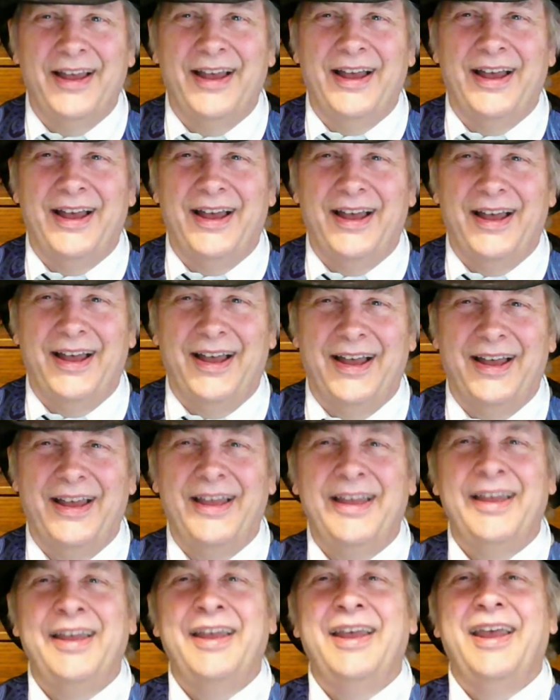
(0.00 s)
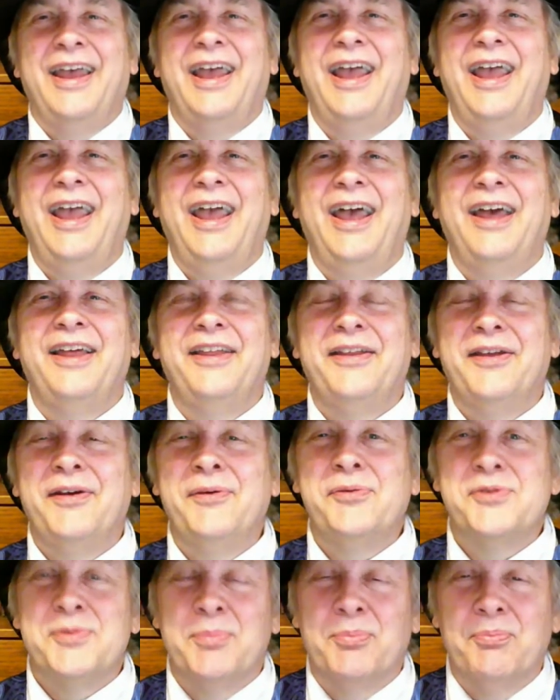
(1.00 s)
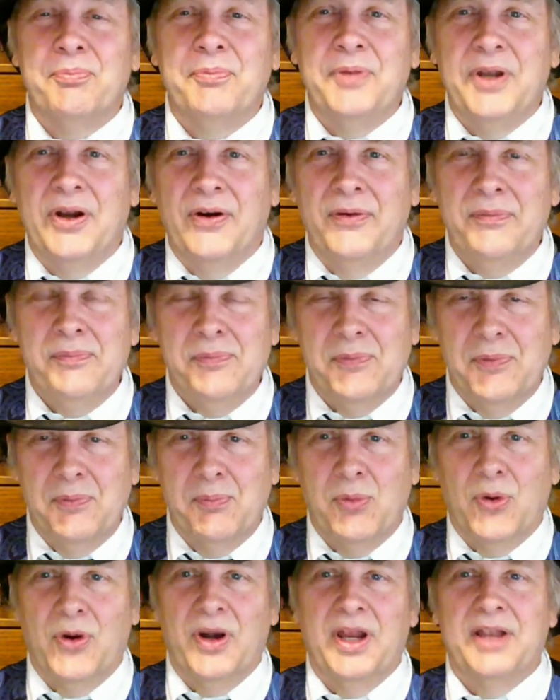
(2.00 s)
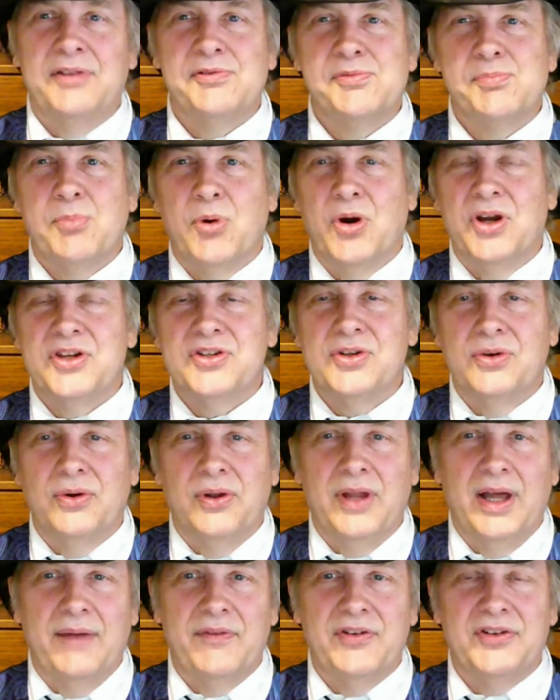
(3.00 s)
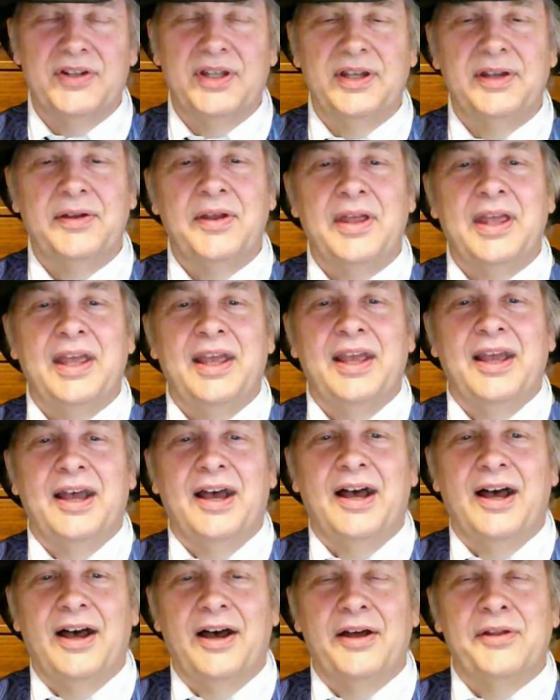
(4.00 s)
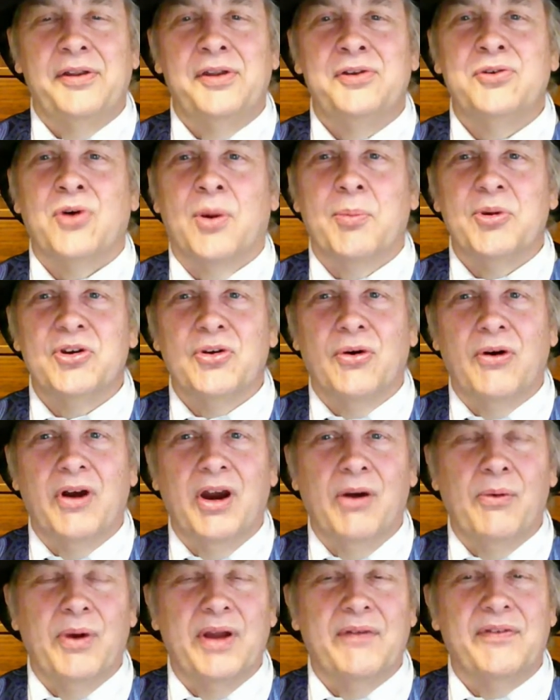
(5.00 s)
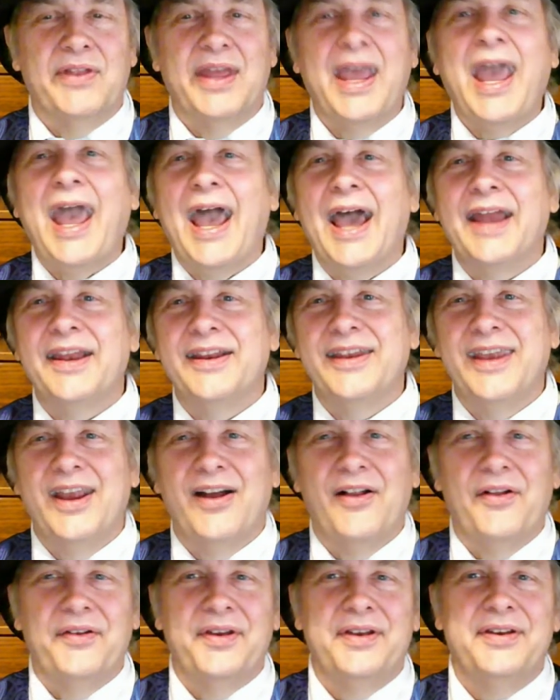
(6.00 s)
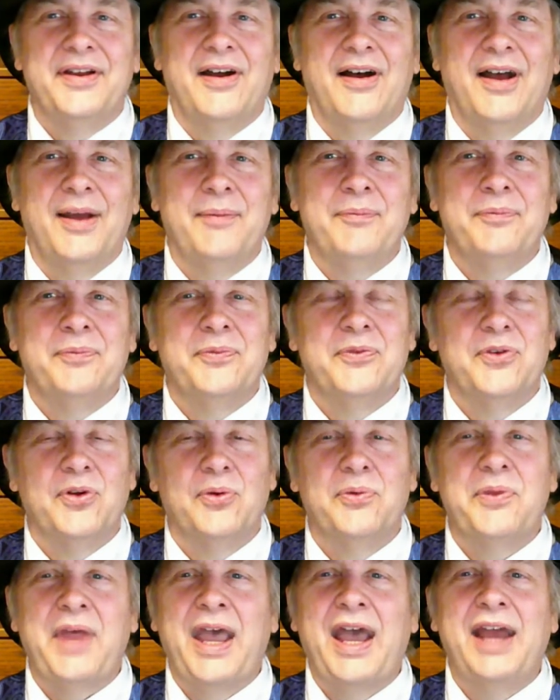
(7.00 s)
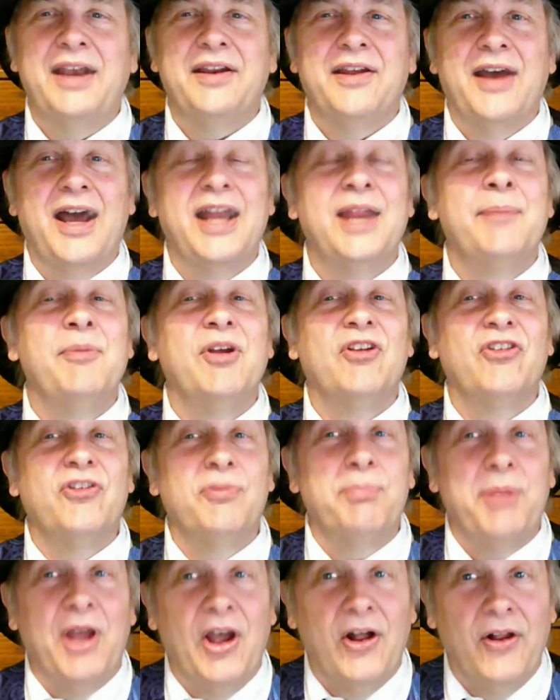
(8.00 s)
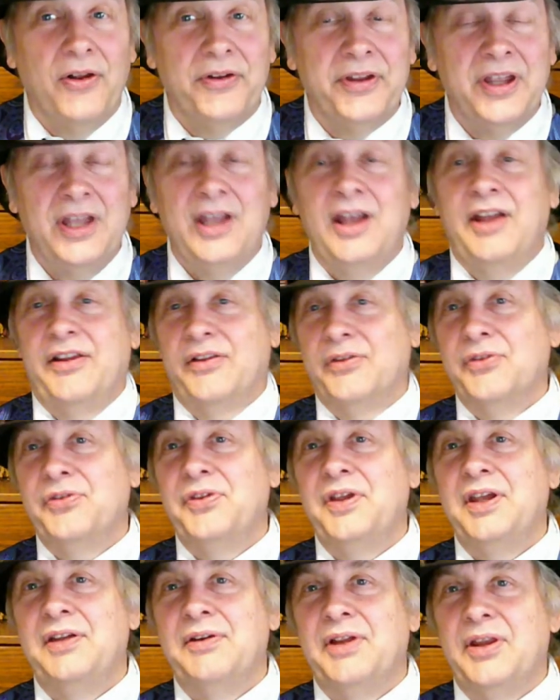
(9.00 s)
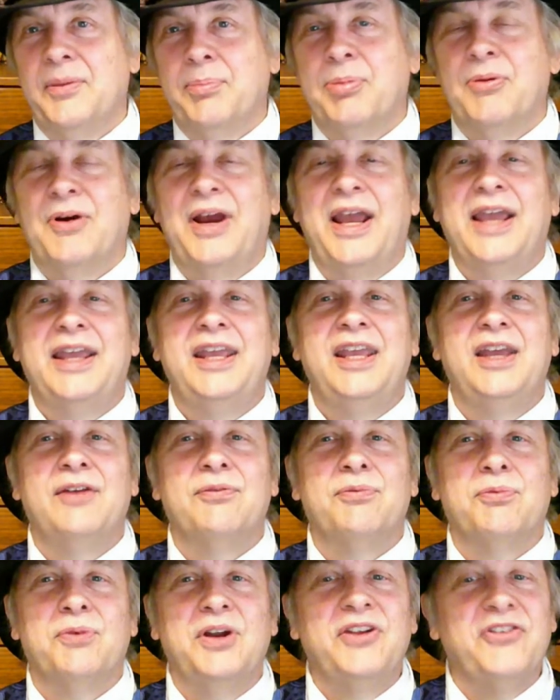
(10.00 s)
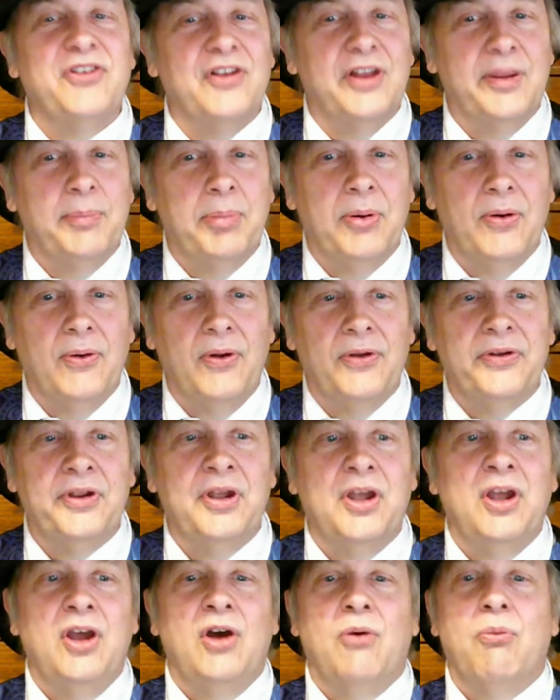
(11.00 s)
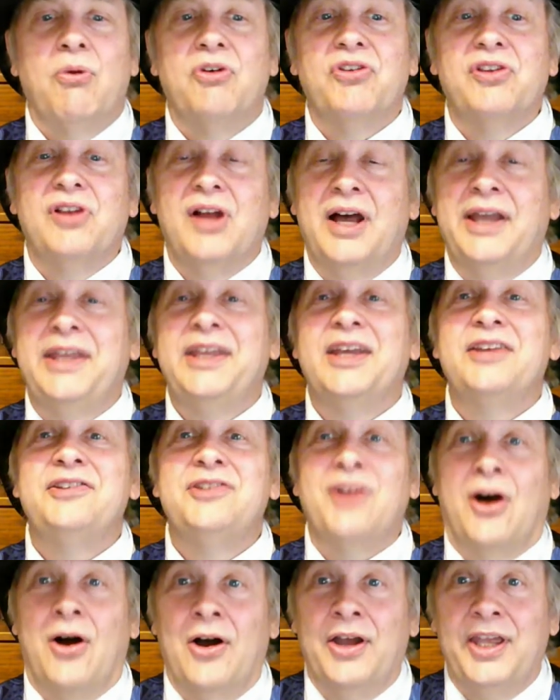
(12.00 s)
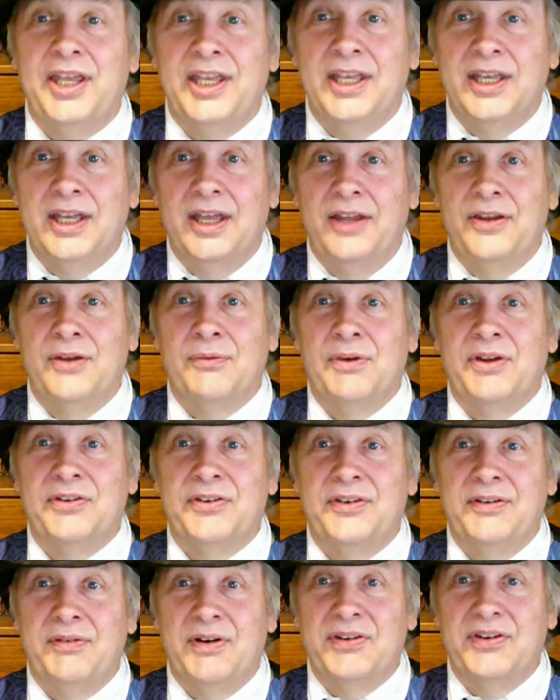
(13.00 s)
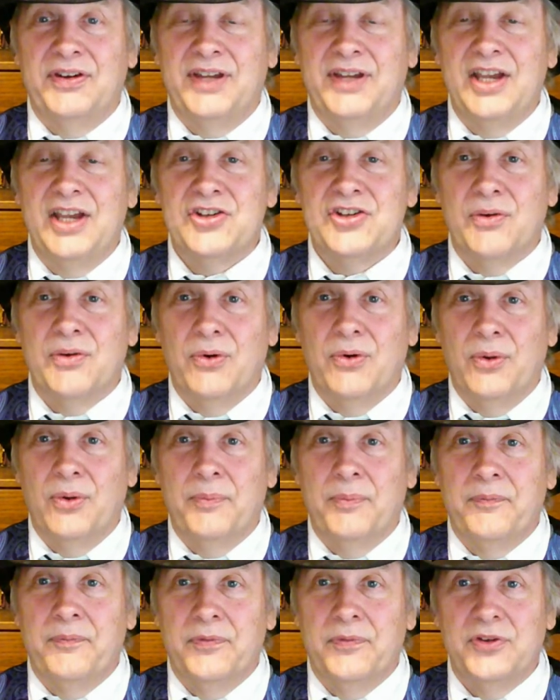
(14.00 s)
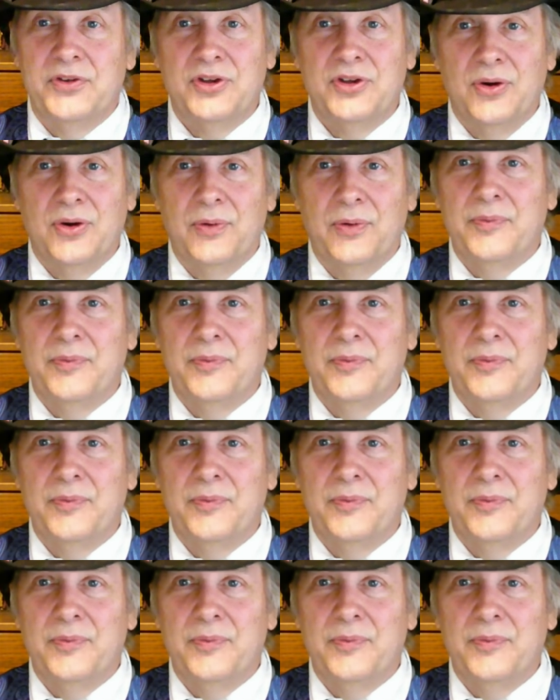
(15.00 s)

and it was, you know, boarding boarding school, obviously, uh, the dormitory or whatever they had at Yale at the time. So that got him expelled. Another thing, another prank he had recently pulled was locking a donkey in the recitation room. So